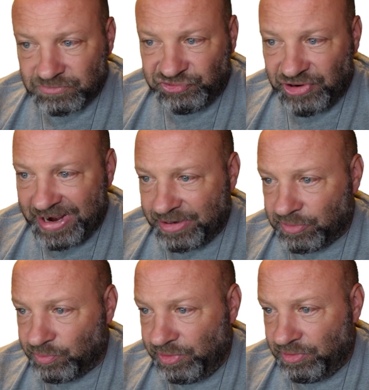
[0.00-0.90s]

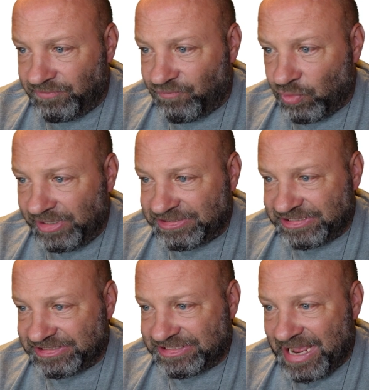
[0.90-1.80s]
Trackers were used
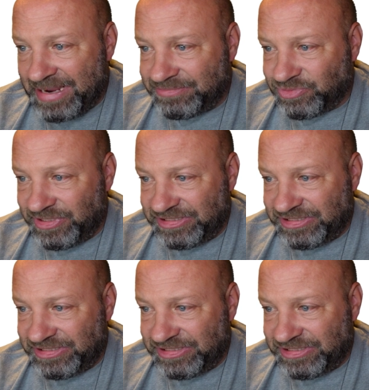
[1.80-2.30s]
46 times with